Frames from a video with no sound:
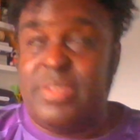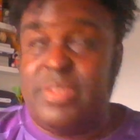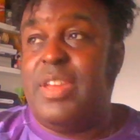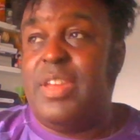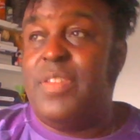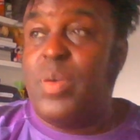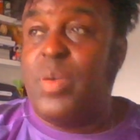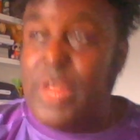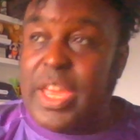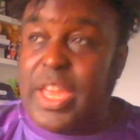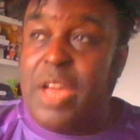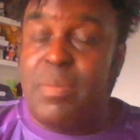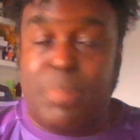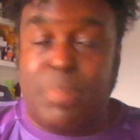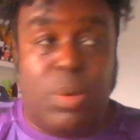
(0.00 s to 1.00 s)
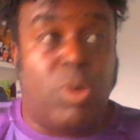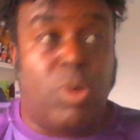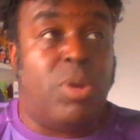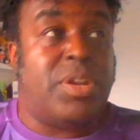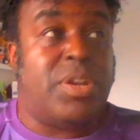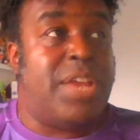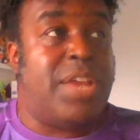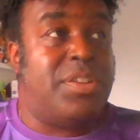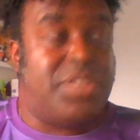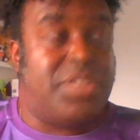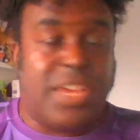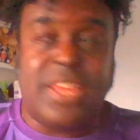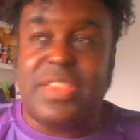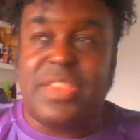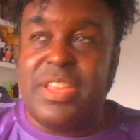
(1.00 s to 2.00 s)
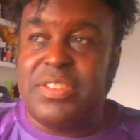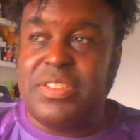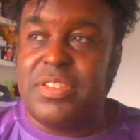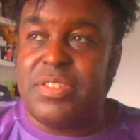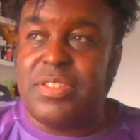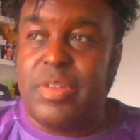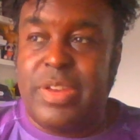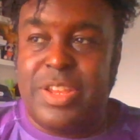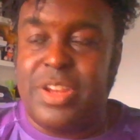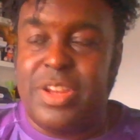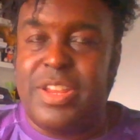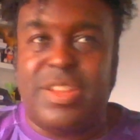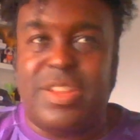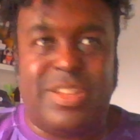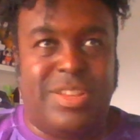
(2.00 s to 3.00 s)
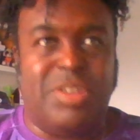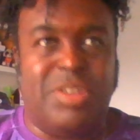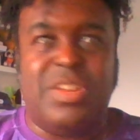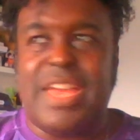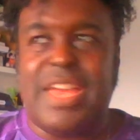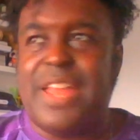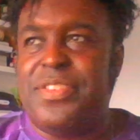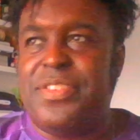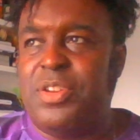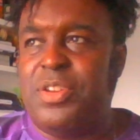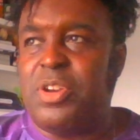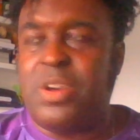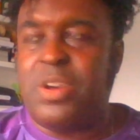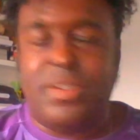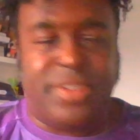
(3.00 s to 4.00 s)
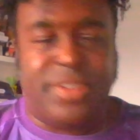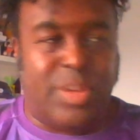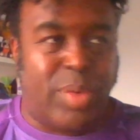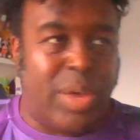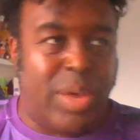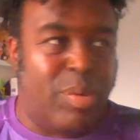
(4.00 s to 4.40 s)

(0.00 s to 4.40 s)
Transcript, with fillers: If they want to get on board and take things as not in the Antonio Conte way,